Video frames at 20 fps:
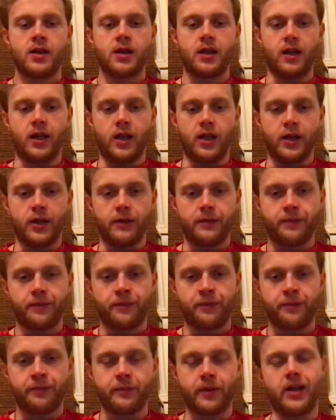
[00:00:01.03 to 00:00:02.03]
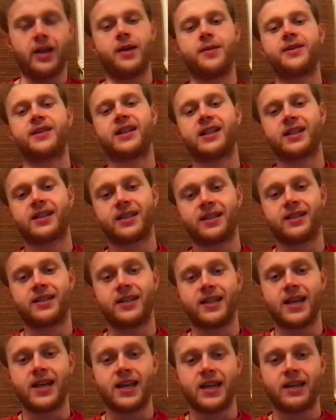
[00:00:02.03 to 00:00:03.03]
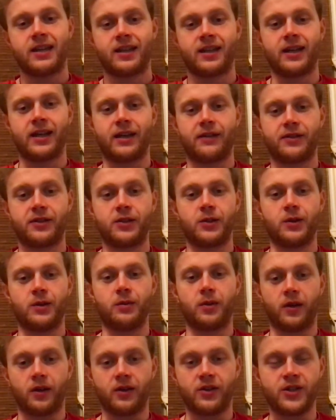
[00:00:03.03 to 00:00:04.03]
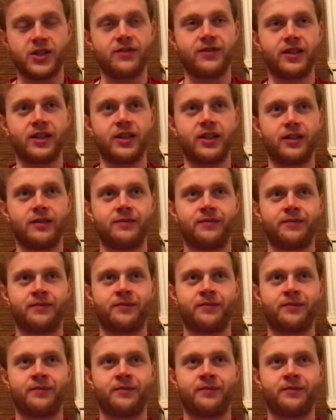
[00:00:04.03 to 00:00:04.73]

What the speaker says: Hello, my name is Alex, and today I have to do an apology video.